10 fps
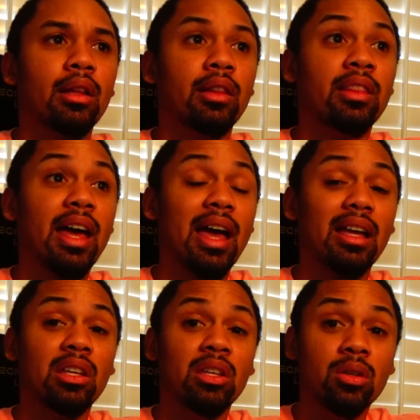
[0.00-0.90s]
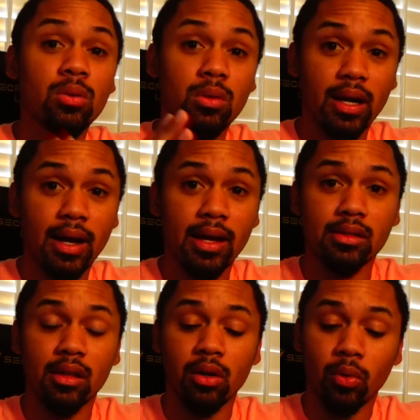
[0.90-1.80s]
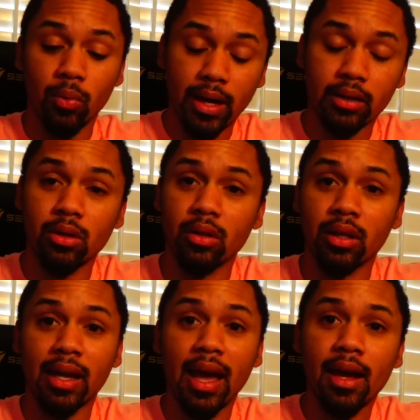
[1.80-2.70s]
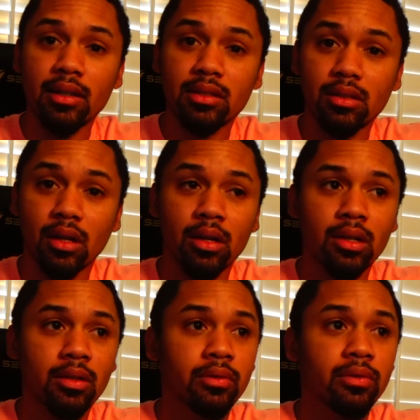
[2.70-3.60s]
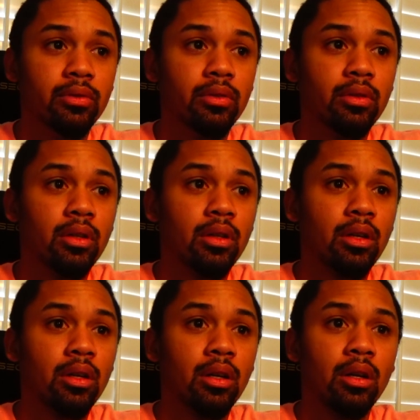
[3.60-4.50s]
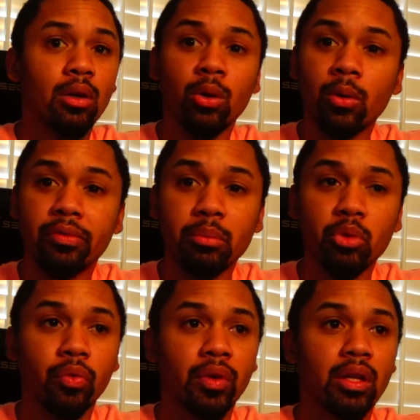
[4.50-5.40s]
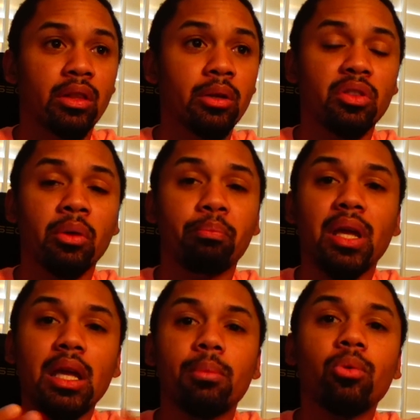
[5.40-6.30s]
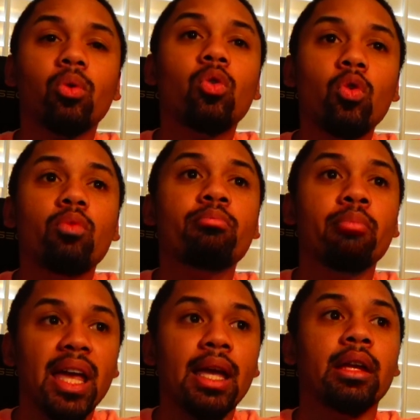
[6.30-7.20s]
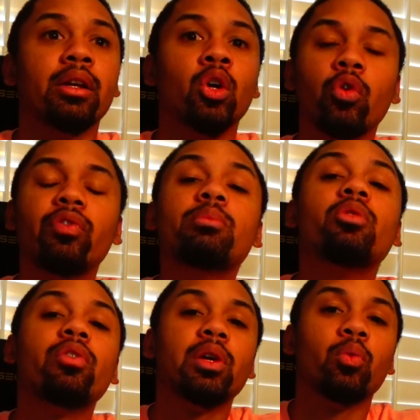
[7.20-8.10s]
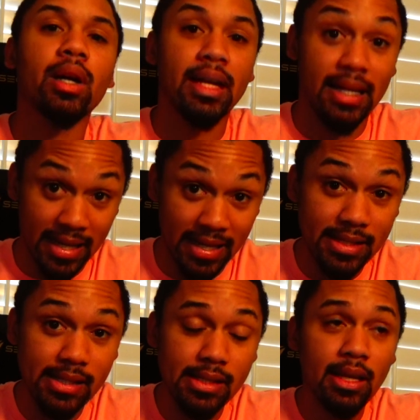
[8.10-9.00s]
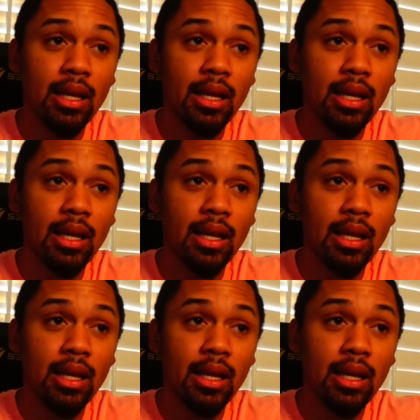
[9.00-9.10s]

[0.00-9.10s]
that you guys, the director, the cast of Goofy movie, the people who made Goofy movie what it is,